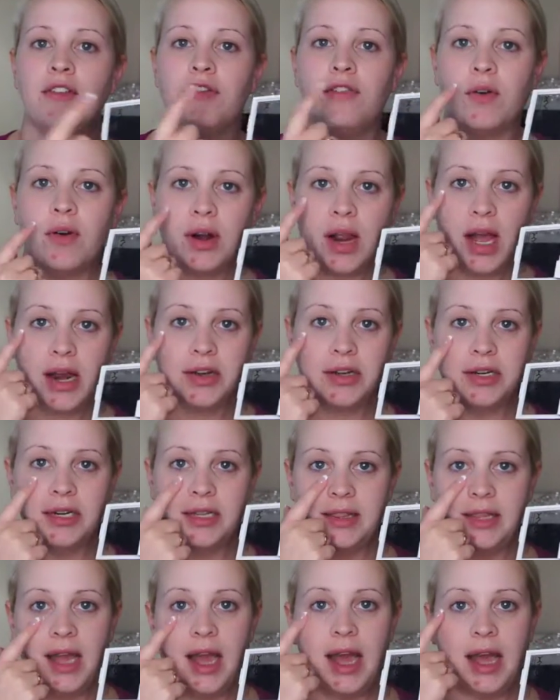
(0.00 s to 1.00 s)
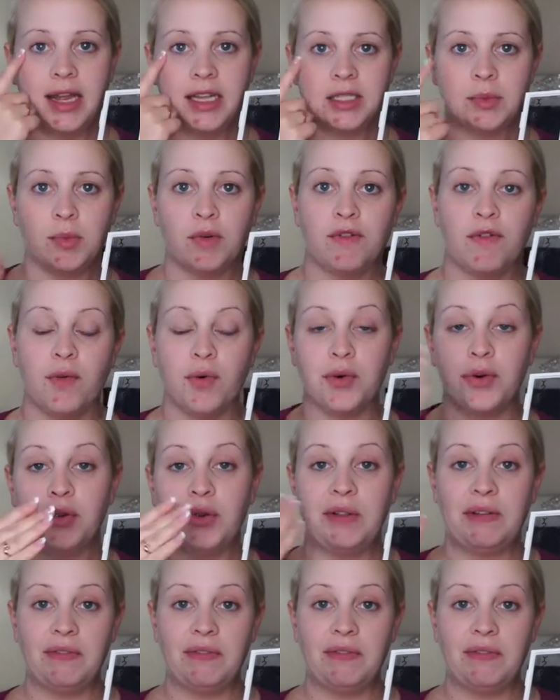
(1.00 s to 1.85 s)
for underneath the eyes before you